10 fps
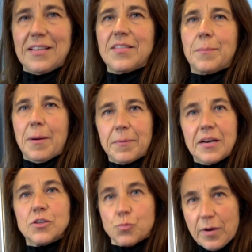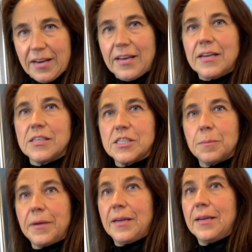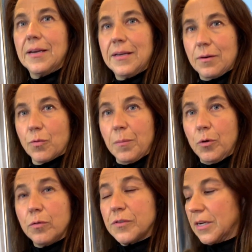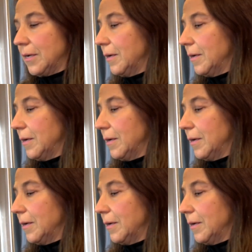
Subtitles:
that the pumpkin is ready to be removed.